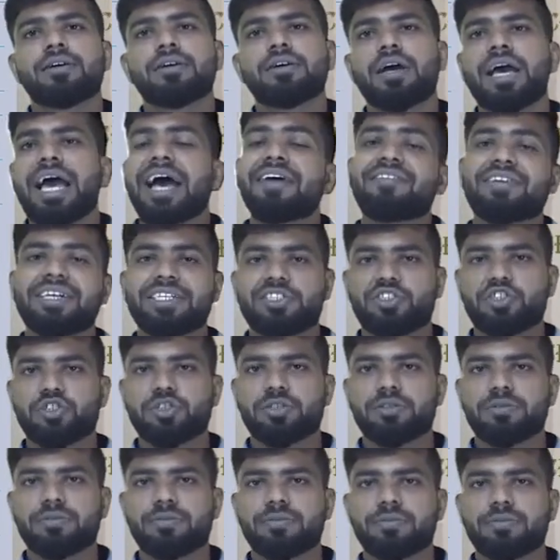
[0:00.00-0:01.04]
average.
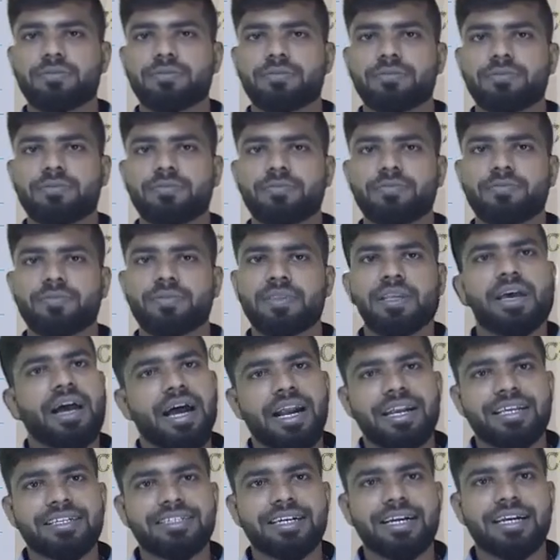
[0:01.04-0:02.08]

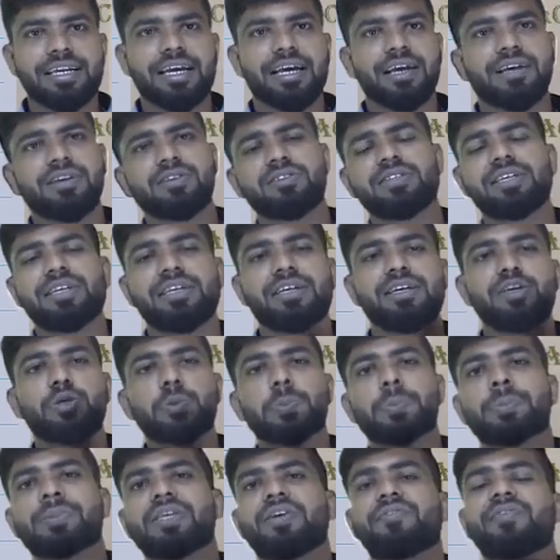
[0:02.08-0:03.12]
Understanding?
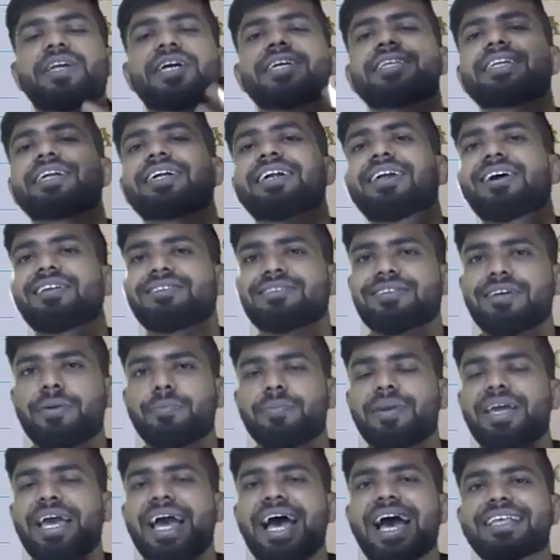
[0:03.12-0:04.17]
See, if you take the Reynolds
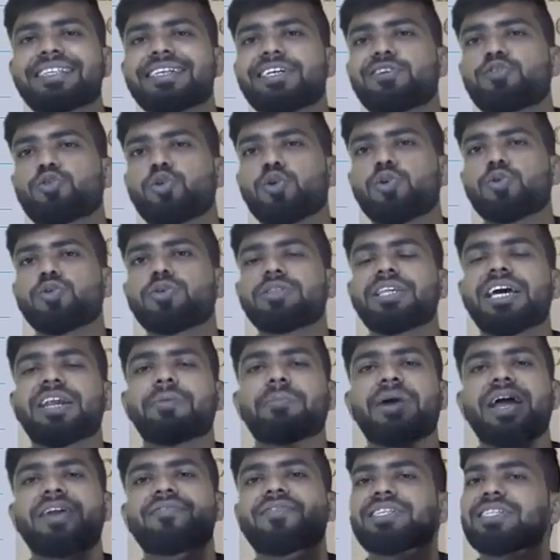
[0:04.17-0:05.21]
company, as I told you, they are
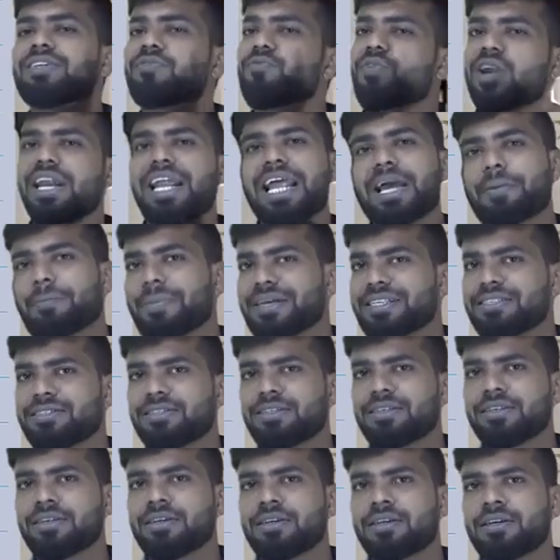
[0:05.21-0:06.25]
manufacturing 1 lakh pens
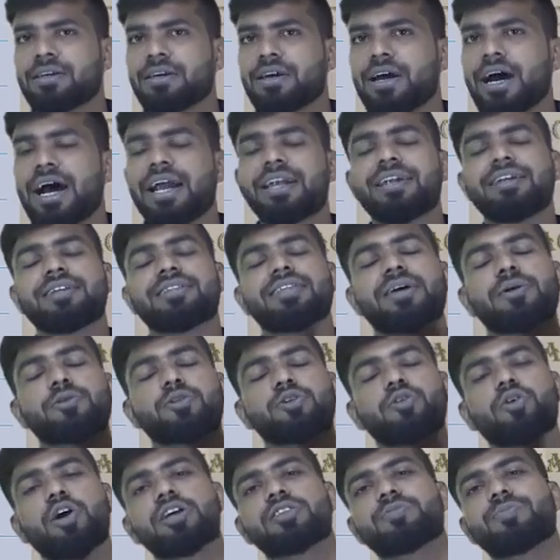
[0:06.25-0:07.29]
and the
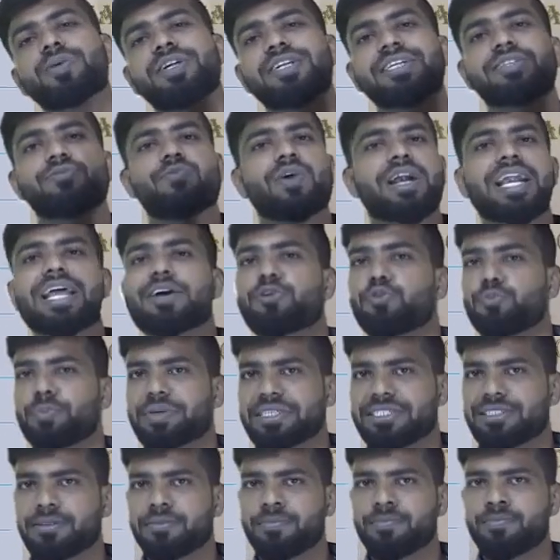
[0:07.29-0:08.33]
cost spent is 1 lakh
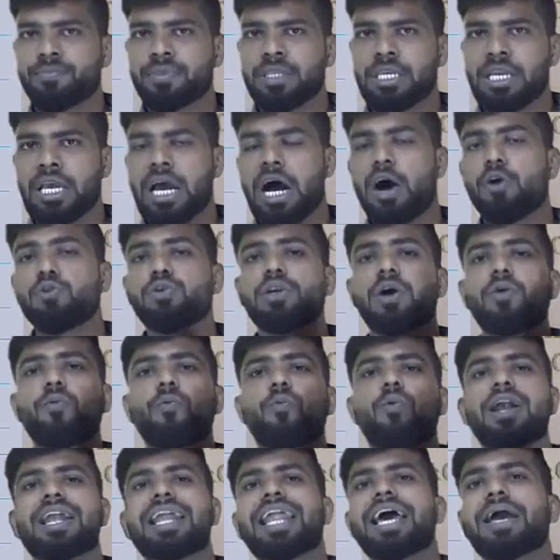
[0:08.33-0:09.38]
rupees. Out of
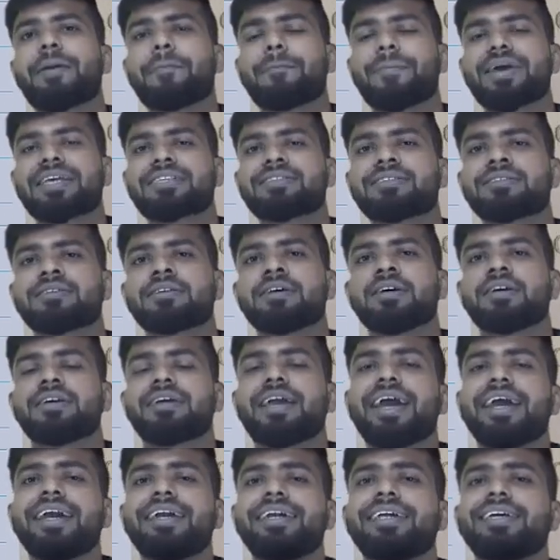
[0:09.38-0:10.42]
1 lakh pens,
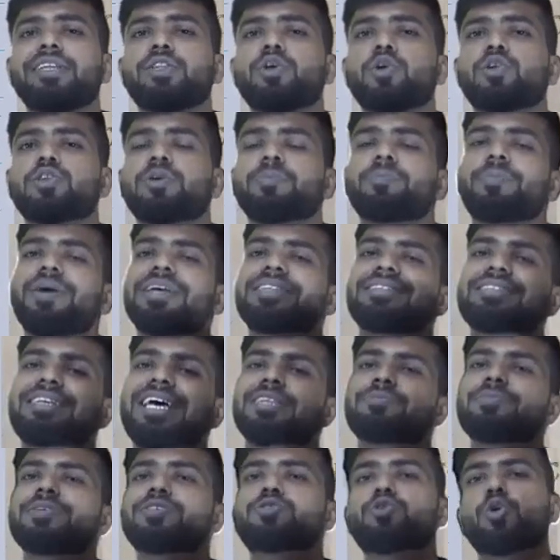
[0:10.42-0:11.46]
80,000 pens has
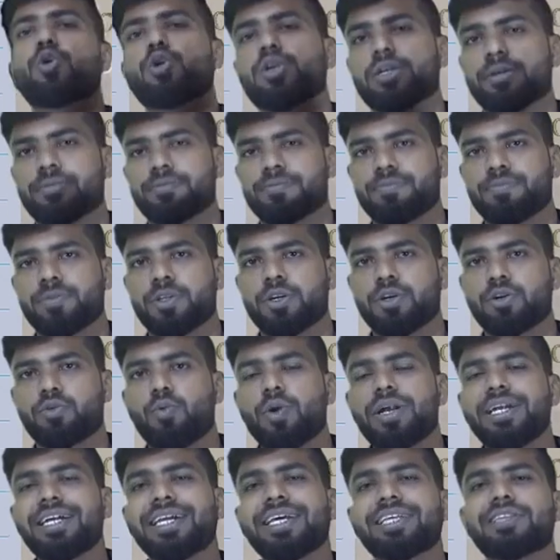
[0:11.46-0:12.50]
been sold.
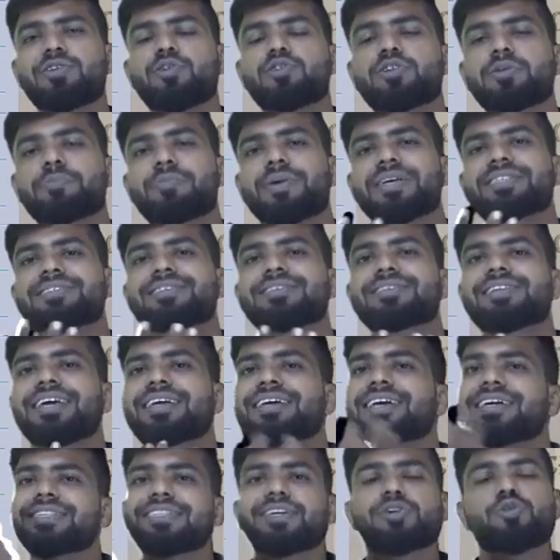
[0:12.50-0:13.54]
20,000 pens is
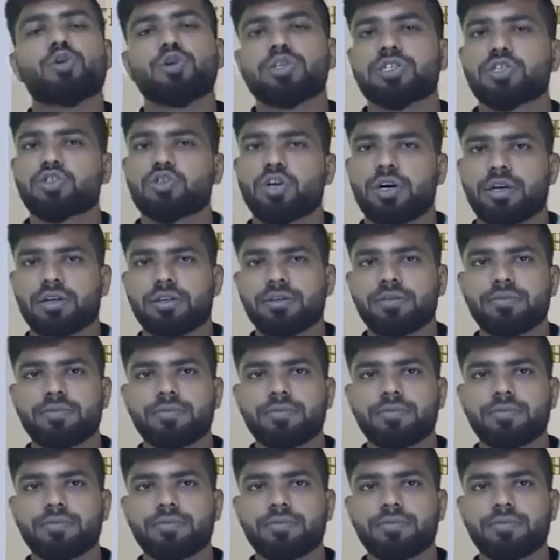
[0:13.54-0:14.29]
lying as the closing stock.